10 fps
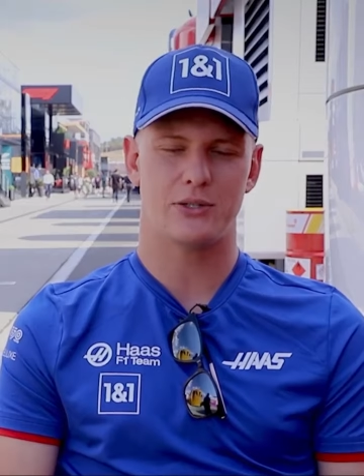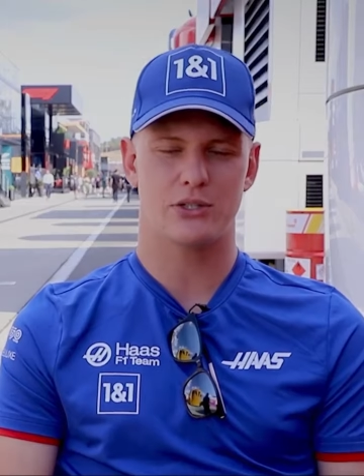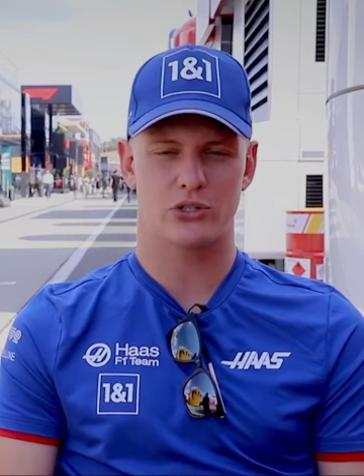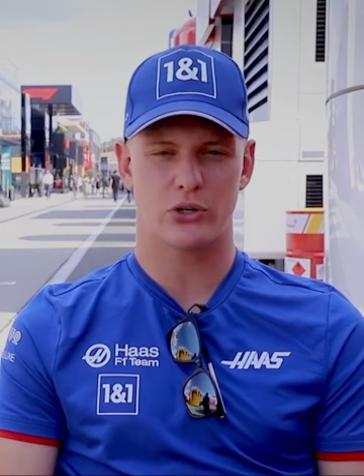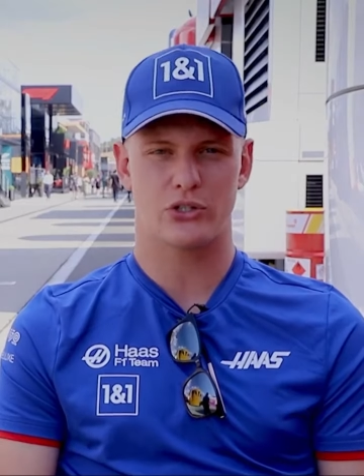do
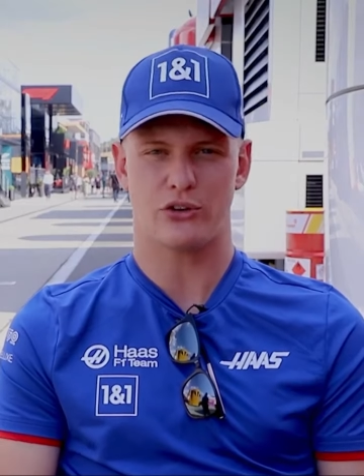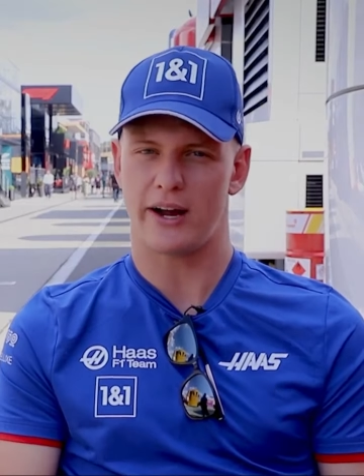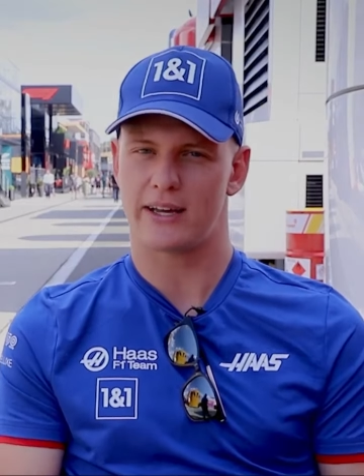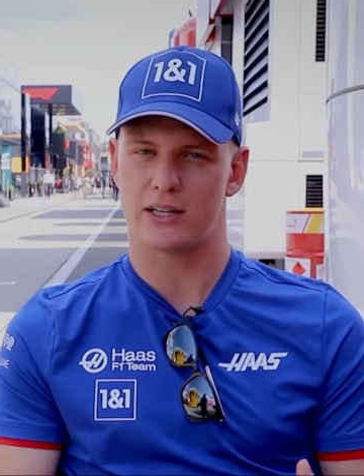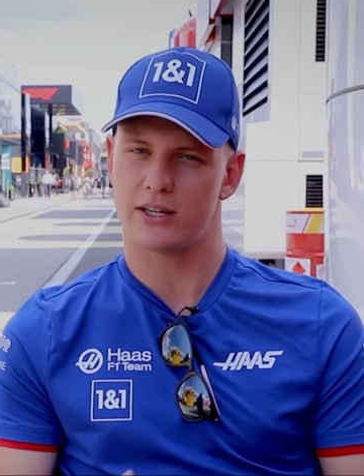enjoy
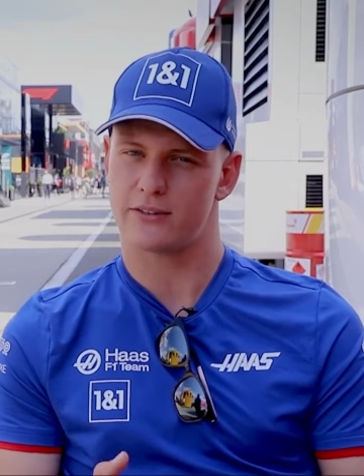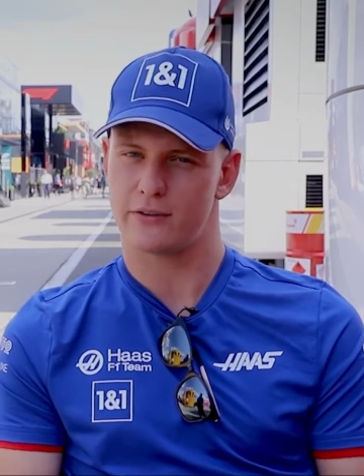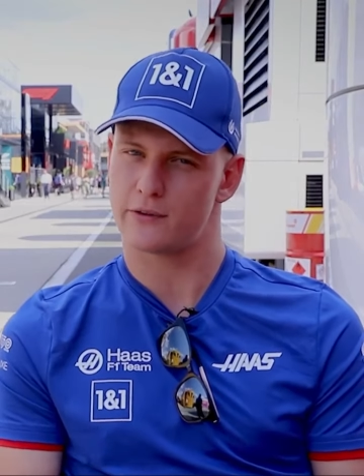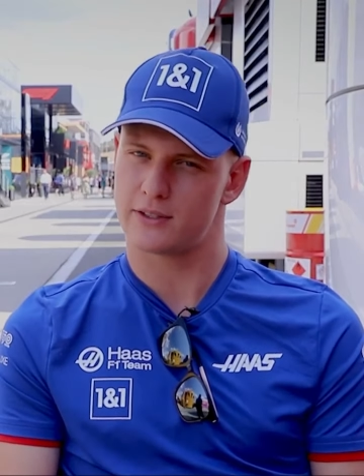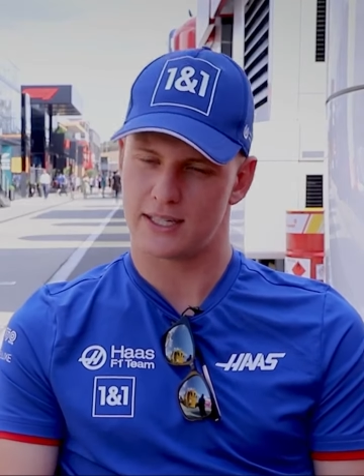trying a lot of
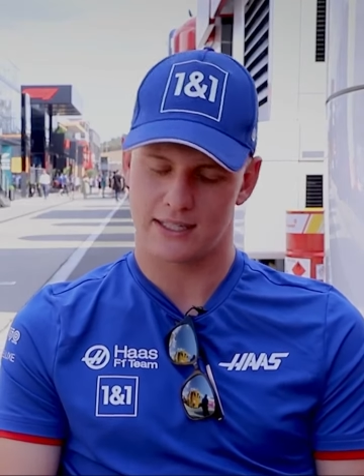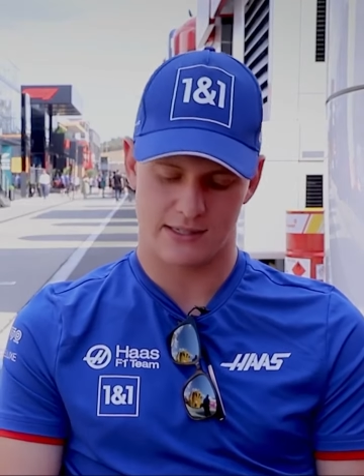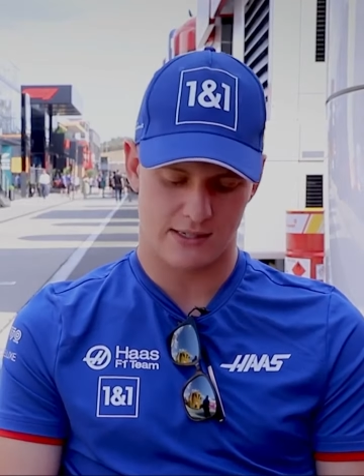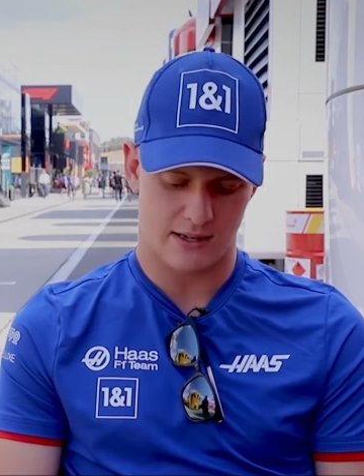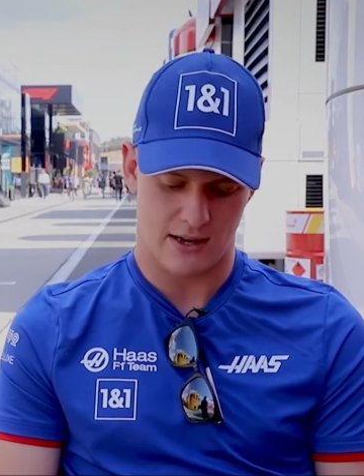different
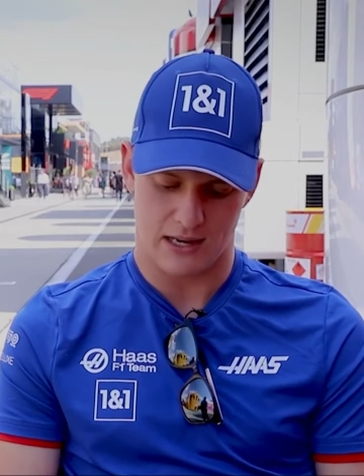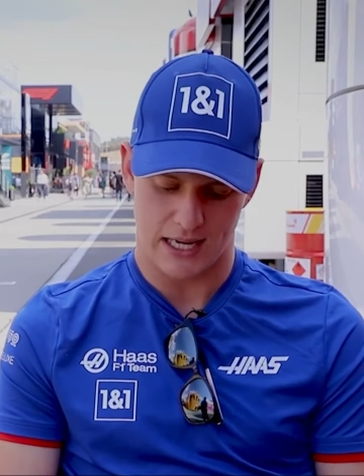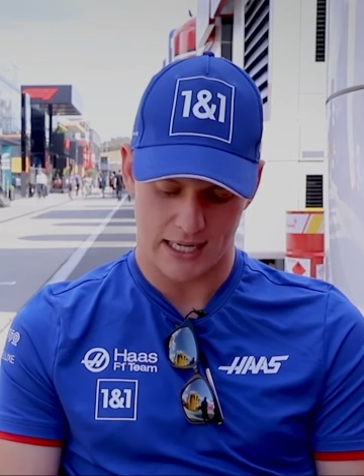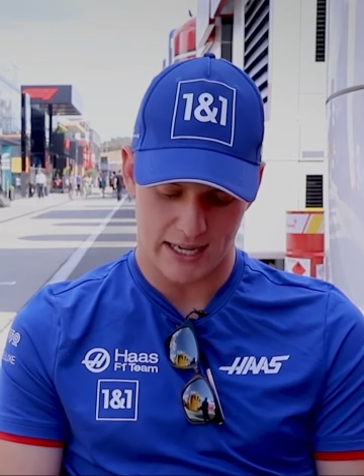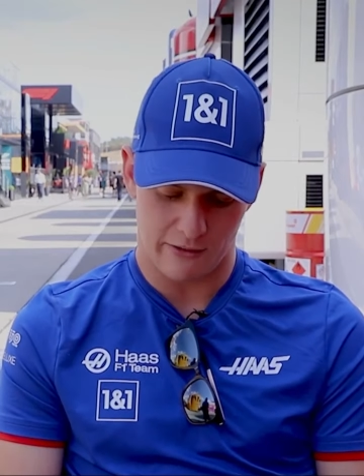things.
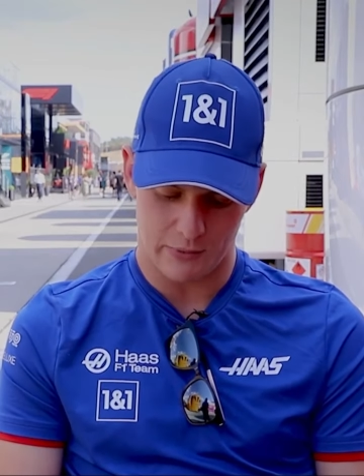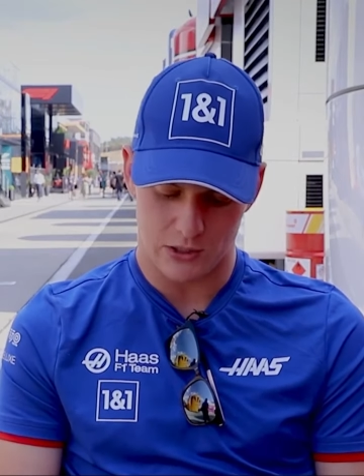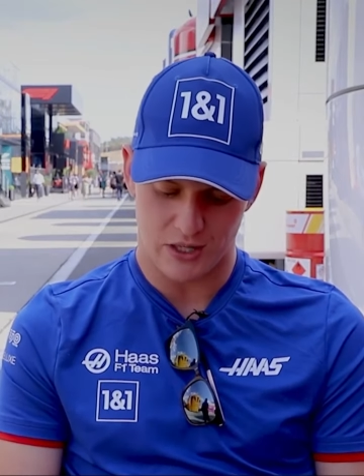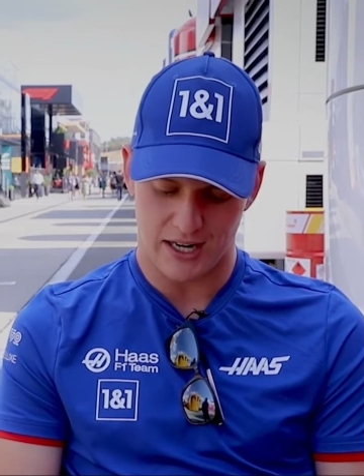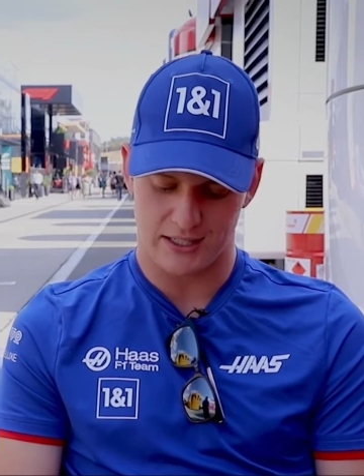Lately, I've
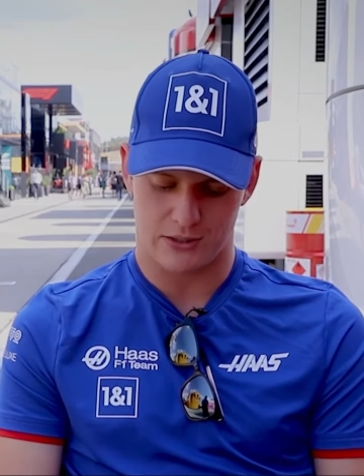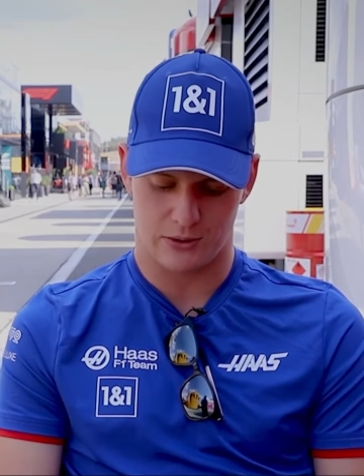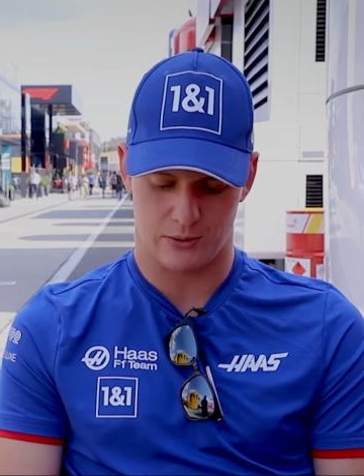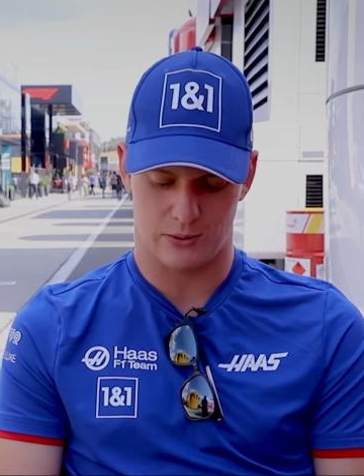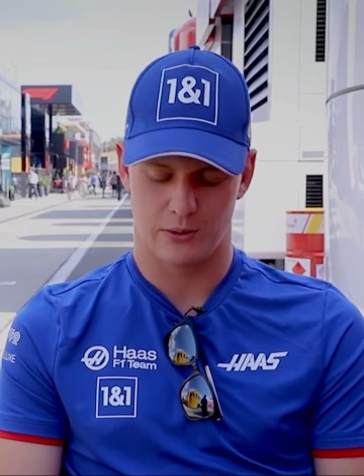been trying
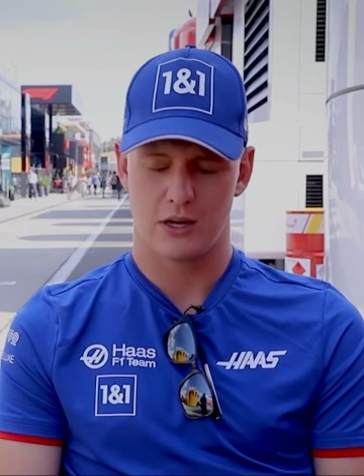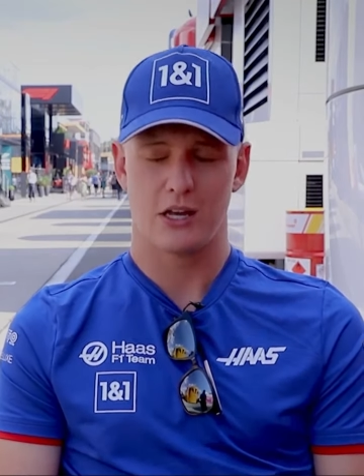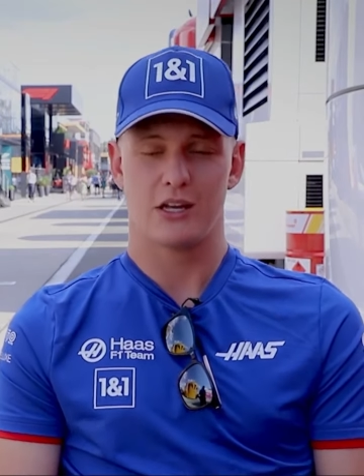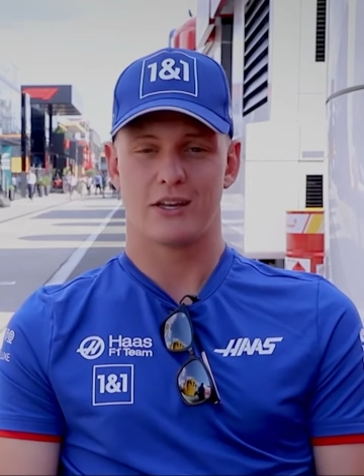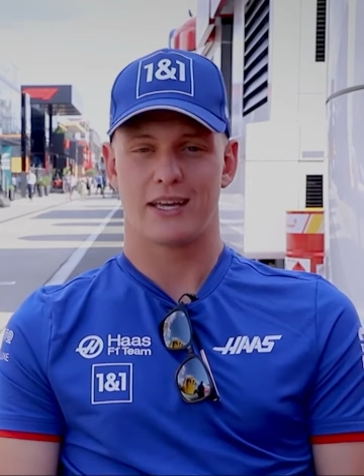to
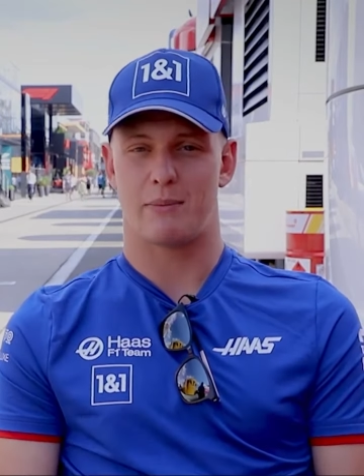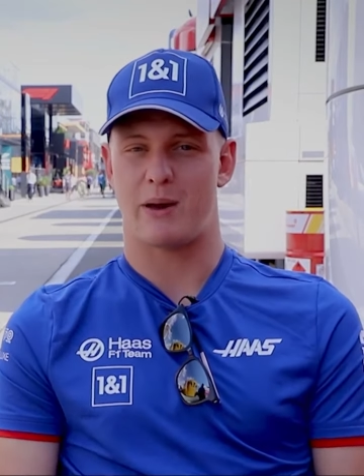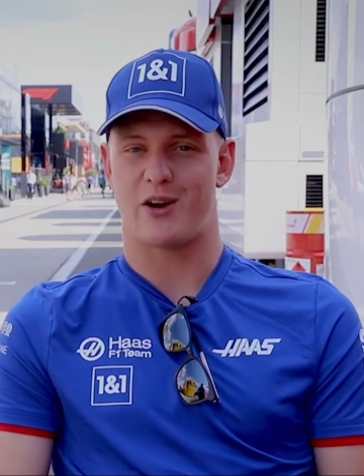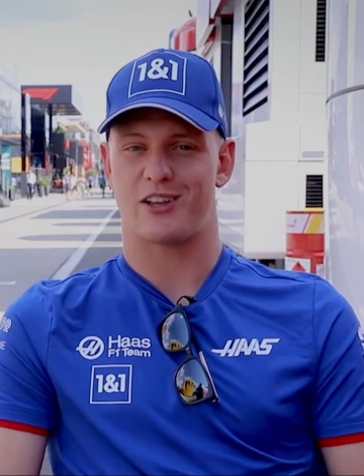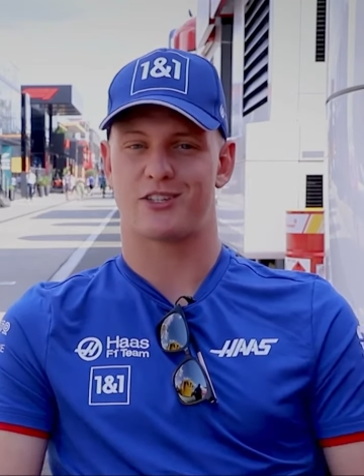get
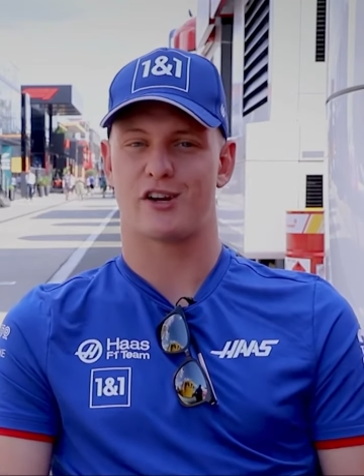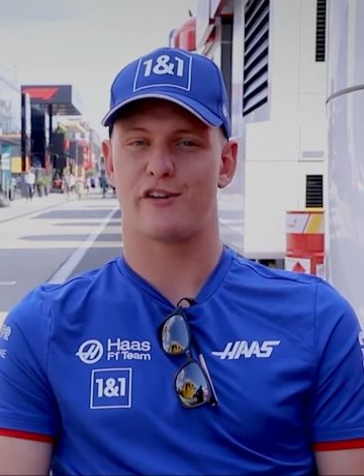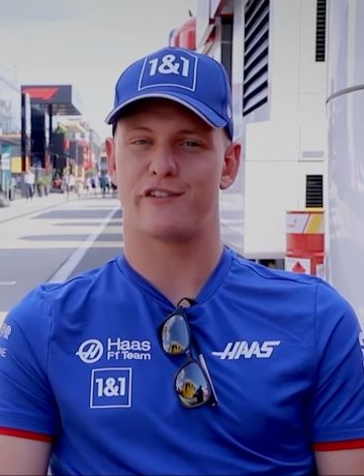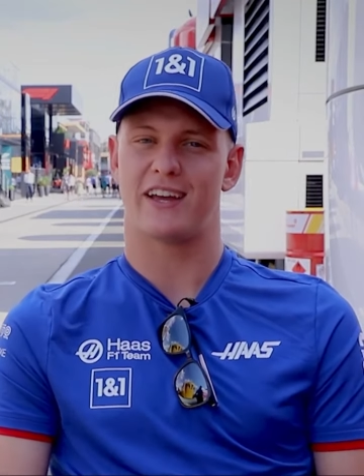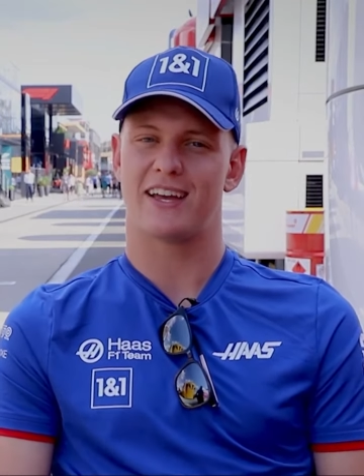better at
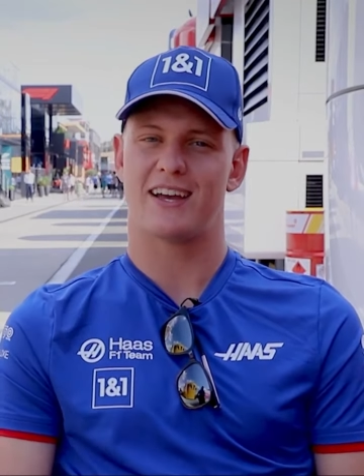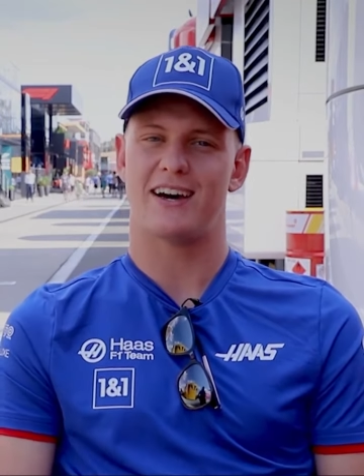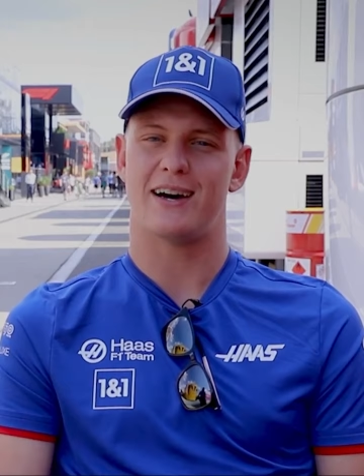surfing.